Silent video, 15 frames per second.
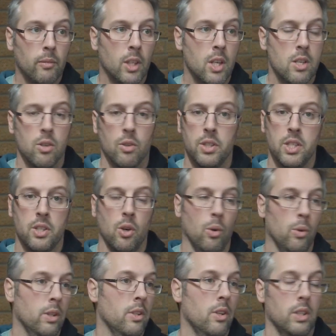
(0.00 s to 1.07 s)
As long as it's got
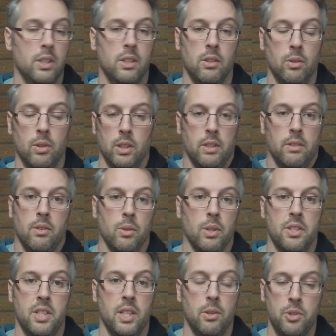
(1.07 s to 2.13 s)
all the
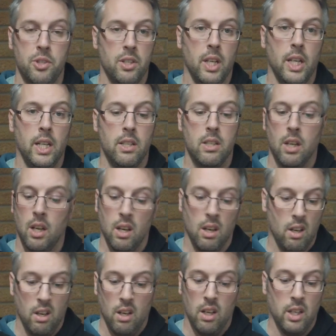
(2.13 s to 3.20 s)
seals you need,
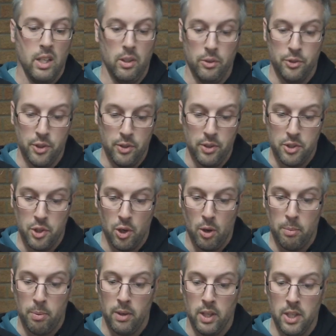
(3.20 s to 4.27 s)
it'll do the
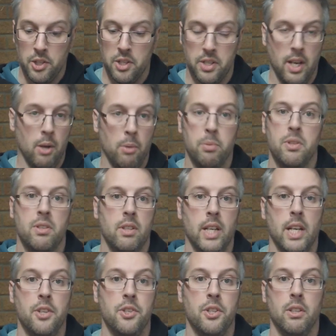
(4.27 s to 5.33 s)
job, and just helps the
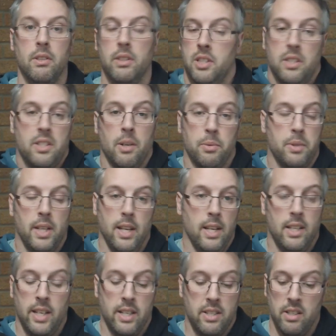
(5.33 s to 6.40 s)
engine. Just helps get
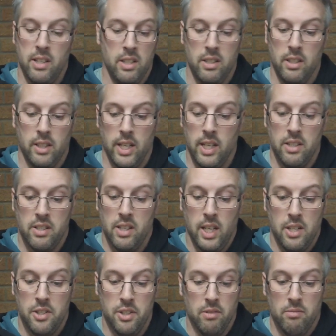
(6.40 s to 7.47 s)
into the
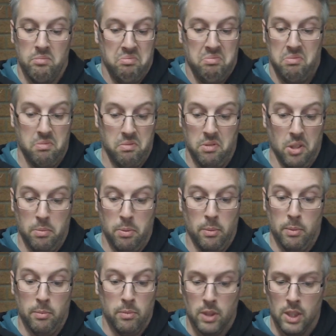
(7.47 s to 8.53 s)
engine. No
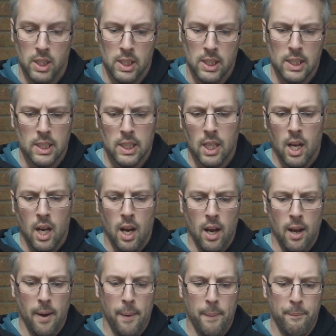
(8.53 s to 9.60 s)
problem.
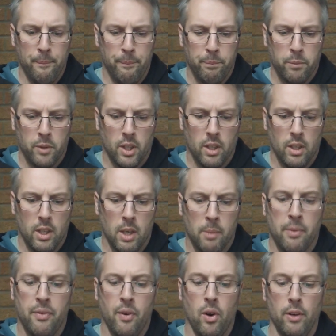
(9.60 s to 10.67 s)
Number
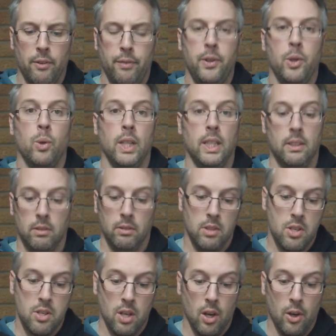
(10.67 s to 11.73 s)
five, fueling.
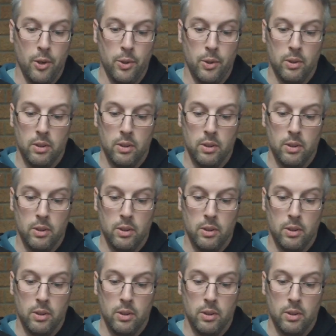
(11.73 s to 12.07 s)
So